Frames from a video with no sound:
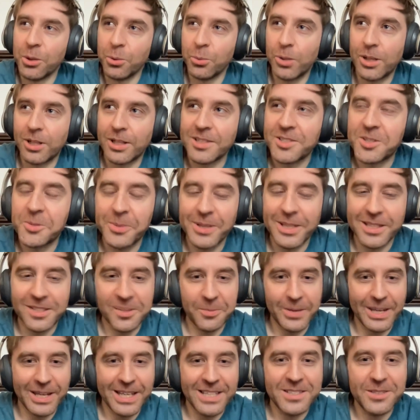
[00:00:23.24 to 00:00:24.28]
Well, that's a bit
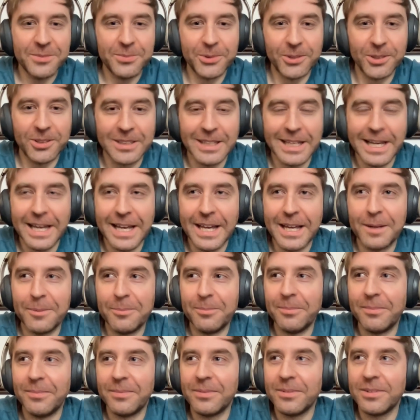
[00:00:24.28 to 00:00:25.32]
debatable.
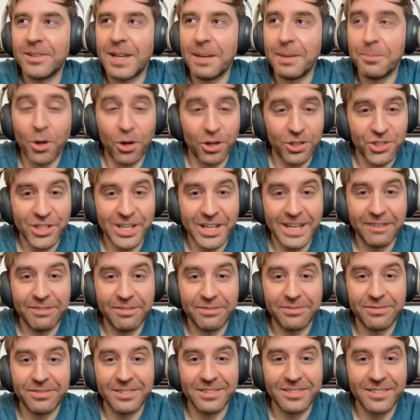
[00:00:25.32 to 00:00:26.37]
I'm not a chef,
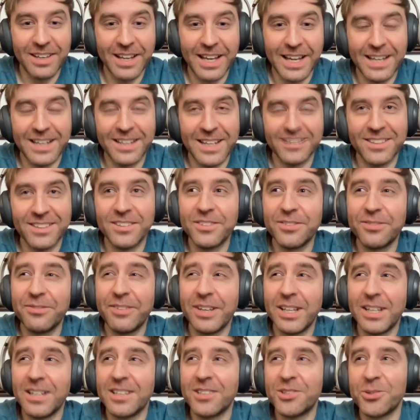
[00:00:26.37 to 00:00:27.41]
and
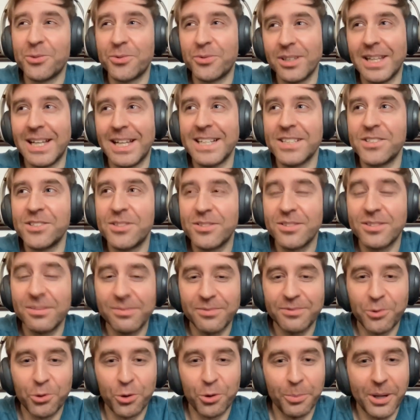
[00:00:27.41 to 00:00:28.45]
fitness over the last 4
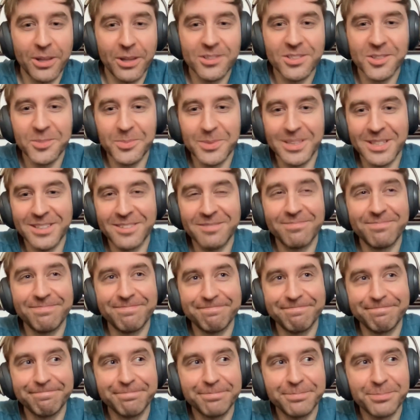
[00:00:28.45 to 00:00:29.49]
months has been
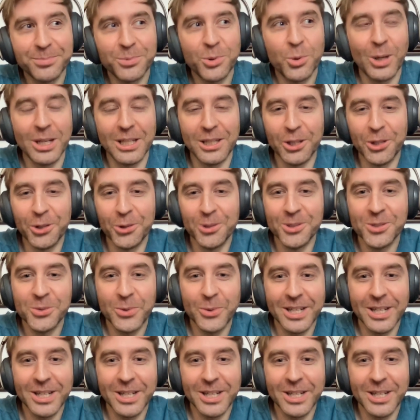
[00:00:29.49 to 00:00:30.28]
quite low as well.